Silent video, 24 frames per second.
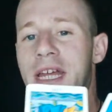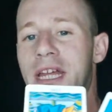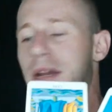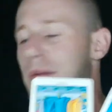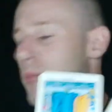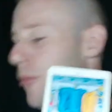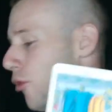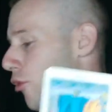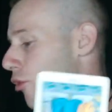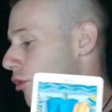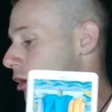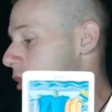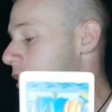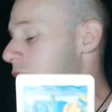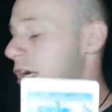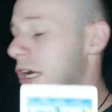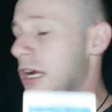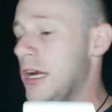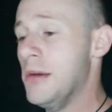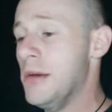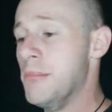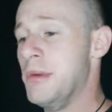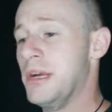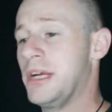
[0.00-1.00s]
anymore,
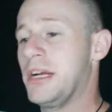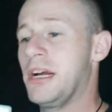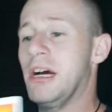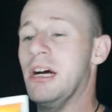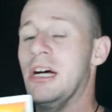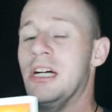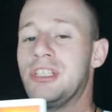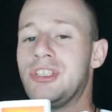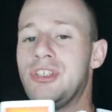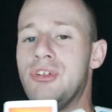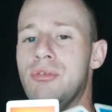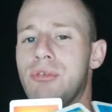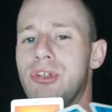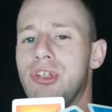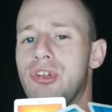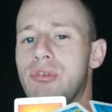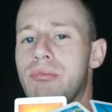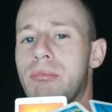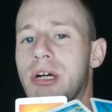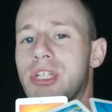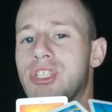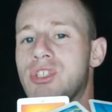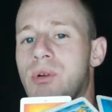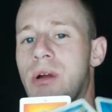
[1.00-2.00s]
because you
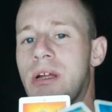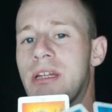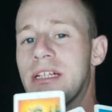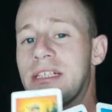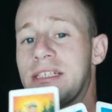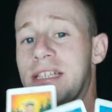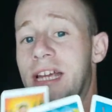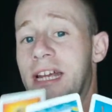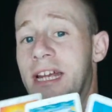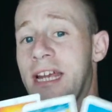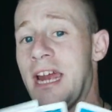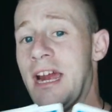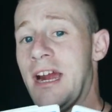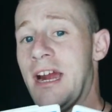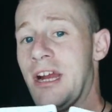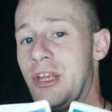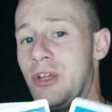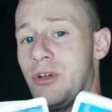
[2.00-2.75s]
much rather take care of